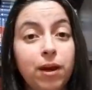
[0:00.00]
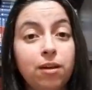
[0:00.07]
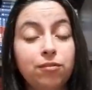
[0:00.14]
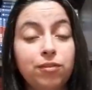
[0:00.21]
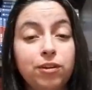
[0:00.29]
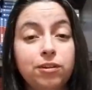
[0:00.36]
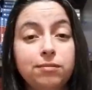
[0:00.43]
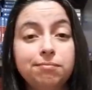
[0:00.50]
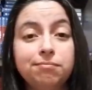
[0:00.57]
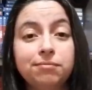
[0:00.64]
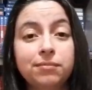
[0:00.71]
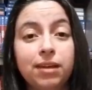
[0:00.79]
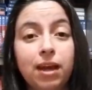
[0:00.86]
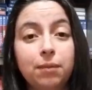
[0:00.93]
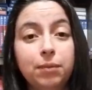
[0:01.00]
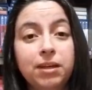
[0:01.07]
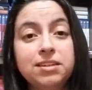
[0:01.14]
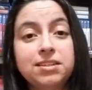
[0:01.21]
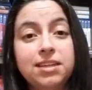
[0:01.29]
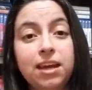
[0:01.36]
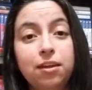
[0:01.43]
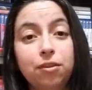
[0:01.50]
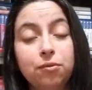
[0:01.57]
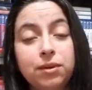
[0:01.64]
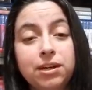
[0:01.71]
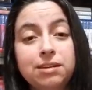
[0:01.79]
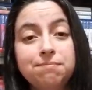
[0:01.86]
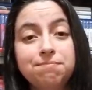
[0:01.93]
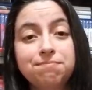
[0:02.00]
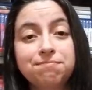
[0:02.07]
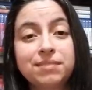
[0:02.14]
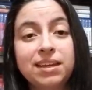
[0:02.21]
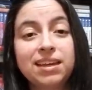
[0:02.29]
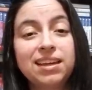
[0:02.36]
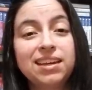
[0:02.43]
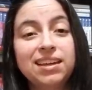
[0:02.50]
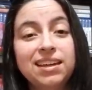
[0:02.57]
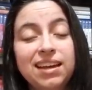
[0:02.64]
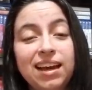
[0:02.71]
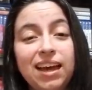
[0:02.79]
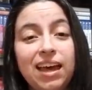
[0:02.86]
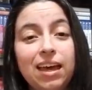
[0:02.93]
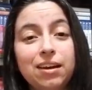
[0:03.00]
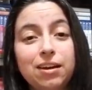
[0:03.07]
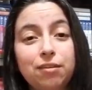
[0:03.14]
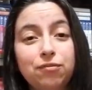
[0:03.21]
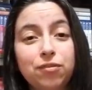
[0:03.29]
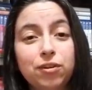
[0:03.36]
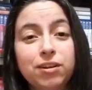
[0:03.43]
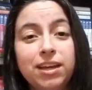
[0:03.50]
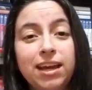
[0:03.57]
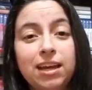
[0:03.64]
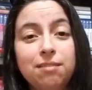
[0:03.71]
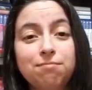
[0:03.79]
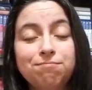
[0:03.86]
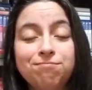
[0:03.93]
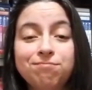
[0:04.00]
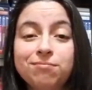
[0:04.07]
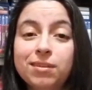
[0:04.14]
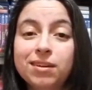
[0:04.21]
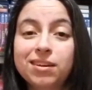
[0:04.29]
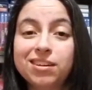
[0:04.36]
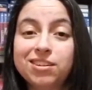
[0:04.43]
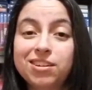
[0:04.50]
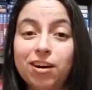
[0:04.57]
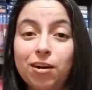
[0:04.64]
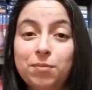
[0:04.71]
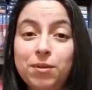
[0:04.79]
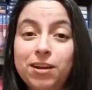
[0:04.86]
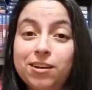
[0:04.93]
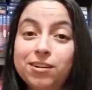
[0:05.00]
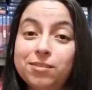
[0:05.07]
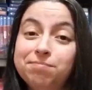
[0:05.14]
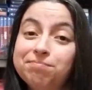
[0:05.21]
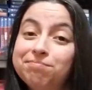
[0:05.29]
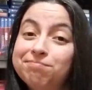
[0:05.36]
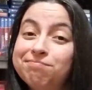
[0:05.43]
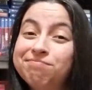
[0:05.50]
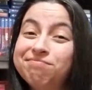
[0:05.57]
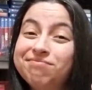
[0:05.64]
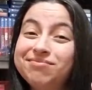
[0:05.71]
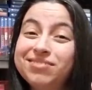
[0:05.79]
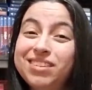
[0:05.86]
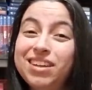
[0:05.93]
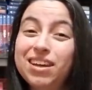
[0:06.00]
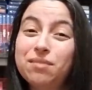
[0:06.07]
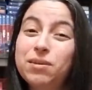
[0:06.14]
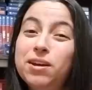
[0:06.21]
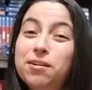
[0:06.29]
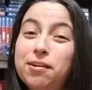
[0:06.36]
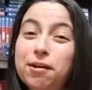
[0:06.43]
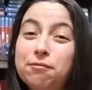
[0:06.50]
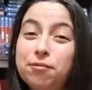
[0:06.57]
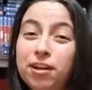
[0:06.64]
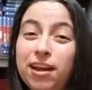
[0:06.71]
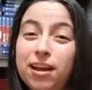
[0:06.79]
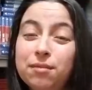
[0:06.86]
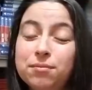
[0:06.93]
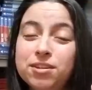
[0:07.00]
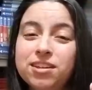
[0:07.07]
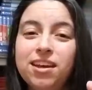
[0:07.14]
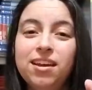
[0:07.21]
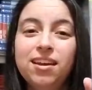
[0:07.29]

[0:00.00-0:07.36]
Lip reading: Battlefield, I played Skate 3. I had a comfort game. Sorry, Peter. Gotta play your comfort games.